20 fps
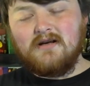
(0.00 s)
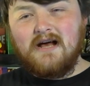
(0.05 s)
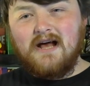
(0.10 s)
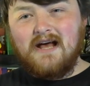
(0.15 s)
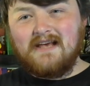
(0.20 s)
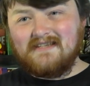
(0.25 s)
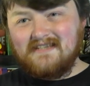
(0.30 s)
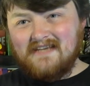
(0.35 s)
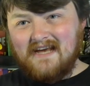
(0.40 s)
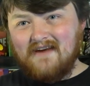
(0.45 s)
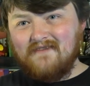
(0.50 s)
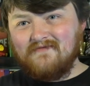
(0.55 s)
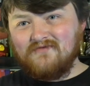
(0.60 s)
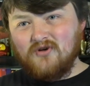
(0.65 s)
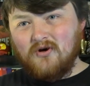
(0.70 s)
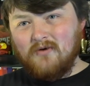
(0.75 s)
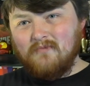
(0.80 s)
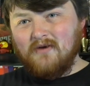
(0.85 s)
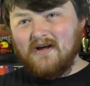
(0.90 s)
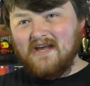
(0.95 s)
saved
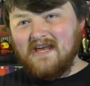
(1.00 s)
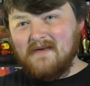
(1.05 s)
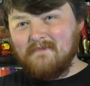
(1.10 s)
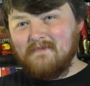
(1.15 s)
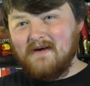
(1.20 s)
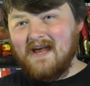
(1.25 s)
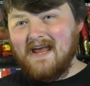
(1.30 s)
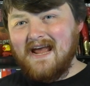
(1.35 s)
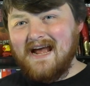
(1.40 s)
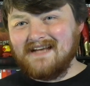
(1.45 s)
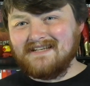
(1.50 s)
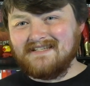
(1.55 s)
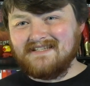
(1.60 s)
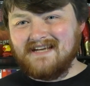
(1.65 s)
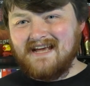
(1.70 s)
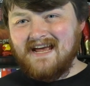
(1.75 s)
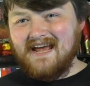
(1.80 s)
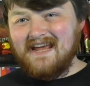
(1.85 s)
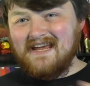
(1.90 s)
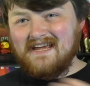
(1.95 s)
on my eBay
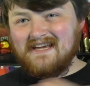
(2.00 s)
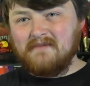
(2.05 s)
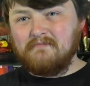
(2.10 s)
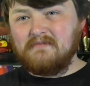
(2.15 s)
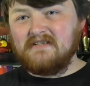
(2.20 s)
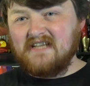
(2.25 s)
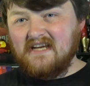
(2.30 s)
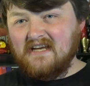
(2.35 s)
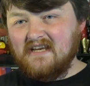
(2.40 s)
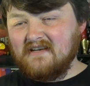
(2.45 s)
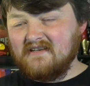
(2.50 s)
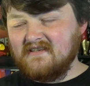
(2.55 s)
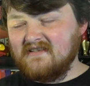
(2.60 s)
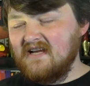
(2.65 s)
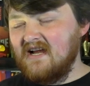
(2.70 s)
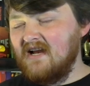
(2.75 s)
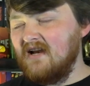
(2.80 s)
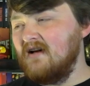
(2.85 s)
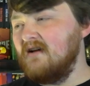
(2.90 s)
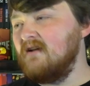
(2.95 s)
as a particular
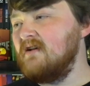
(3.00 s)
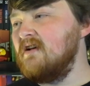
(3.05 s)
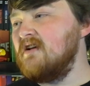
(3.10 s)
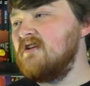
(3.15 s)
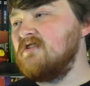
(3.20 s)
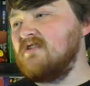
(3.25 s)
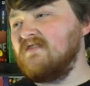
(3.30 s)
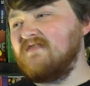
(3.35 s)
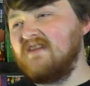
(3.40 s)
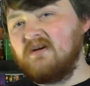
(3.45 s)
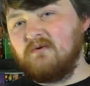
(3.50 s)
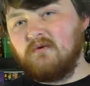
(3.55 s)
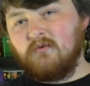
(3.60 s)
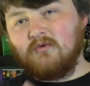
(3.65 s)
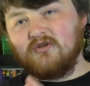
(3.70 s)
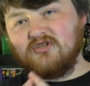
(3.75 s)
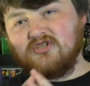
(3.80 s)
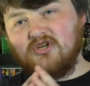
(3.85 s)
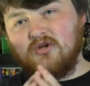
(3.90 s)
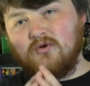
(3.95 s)
seller, so if anyone
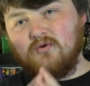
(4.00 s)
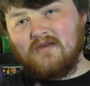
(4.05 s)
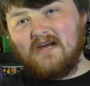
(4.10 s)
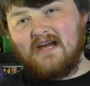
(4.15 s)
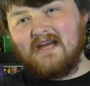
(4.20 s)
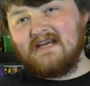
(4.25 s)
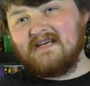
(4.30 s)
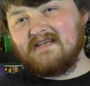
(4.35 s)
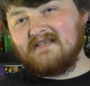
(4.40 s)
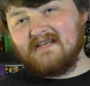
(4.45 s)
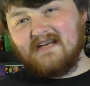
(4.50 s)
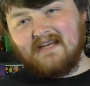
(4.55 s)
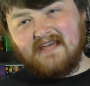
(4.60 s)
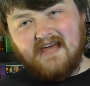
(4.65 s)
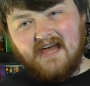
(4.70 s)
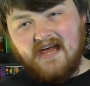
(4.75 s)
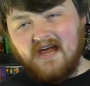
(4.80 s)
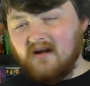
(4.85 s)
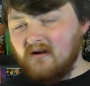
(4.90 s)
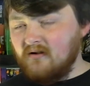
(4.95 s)
wants to know who that is,
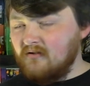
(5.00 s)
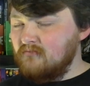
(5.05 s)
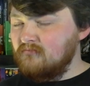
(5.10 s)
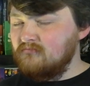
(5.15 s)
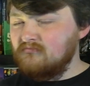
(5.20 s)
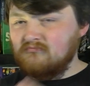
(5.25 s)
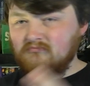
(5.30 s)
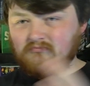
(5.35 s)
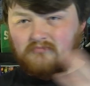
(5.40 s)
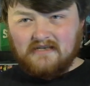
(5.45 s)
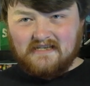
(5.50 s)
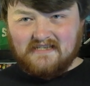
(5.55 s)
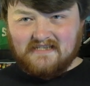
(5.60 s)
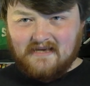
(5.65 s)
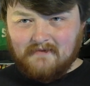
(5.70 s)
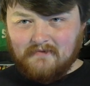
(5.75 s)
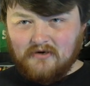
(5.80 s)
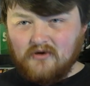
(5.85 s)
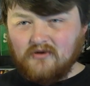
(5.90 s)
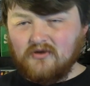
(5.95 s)
again, please
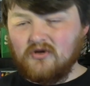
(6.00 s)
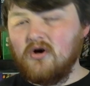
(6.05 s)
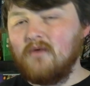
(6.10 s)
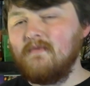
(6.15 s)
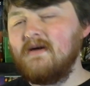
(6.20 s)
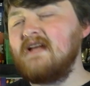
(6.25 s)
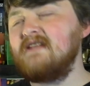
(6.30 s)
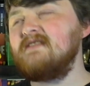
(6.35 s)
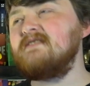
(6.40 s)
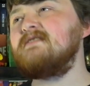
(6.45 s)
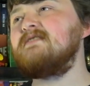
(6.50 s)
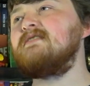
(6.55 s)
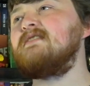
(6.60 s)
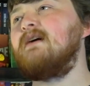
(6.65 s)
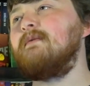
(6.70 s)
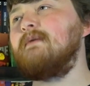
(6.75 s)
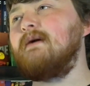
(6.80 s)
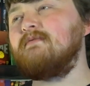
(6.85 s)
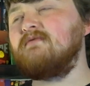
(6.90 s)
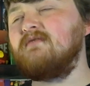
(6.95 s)
let me know in the comments.
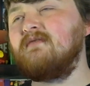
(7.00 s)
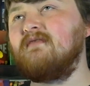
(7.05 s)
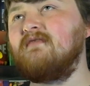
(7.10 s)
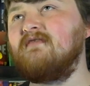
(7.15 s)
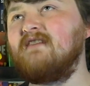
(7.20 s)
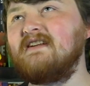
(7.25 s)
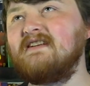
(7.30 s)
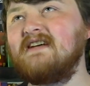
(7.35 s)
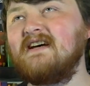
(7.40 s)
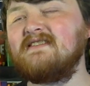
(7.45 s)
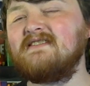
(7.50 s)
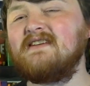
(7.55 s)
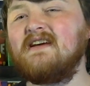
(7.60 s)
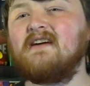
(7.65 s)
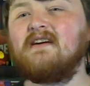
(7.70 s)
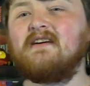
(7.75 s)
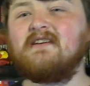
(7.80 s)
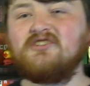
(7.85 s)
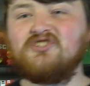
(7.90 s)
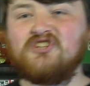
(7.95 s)
That'd be absolutely fantastic.
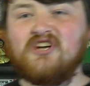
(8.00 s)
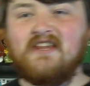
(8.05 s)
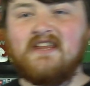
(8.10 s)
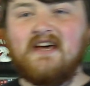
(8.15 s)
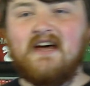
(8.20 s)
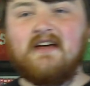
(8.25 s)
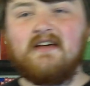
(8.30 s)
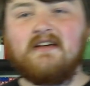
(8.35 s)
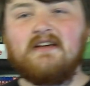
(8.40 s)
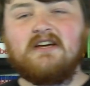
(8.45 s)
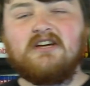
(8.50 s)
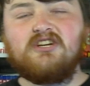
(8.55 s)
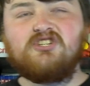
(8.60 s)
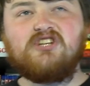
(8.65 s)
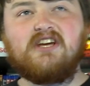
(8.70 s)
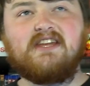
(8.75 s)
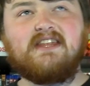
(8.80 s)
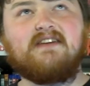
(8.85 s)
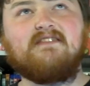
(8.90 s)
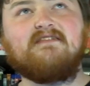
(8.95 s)
I can share
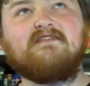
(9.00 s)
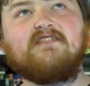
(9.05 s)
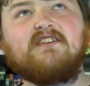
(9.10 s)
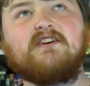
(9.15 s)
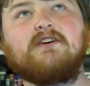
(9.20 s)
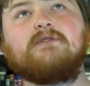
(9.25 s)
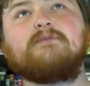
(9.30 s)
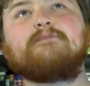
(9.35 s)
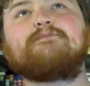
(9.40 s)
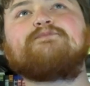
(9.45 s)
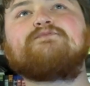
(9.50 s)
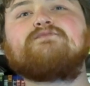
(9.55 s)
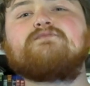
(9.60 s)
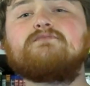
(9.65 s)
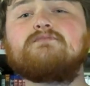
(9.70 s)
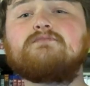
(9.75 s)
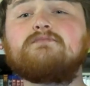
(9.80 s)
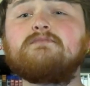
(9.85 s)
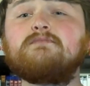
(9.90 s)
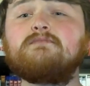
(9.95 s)
that info.
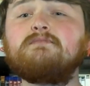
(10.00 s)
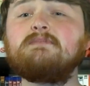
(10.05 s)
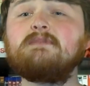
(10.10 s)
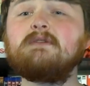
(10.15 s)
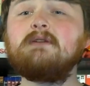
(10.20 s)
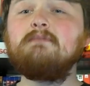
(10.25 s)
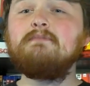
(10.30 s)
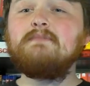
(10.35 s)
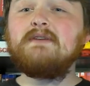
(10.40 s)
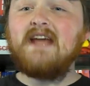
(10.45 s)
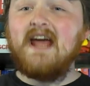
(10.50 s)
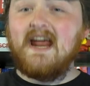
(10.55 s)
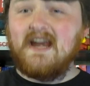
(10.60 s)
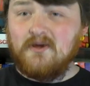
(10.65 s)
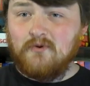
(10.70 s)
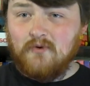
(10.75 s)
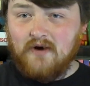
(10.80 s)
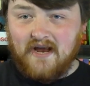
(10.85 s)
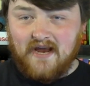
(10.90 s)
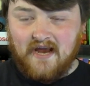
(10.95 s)
But
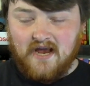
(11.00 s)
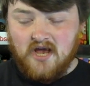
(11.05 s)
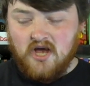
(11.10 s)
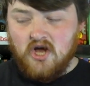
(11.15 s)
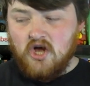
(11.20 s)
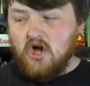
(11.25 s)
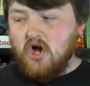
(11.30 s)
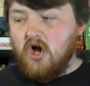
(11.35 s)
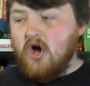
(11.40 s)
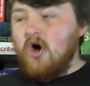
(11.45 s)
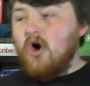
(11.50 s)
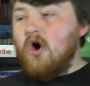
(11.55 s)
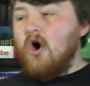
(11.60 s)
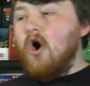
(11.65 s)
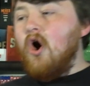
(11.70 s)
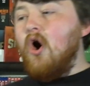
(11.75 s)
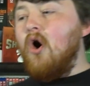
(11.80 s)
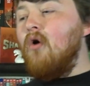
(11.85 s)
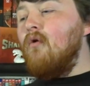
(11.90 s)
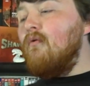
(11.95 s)
anyway,
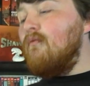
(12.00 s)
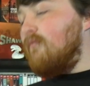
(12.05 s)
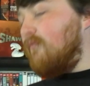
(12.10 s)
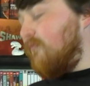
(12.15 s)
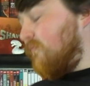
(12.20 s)
of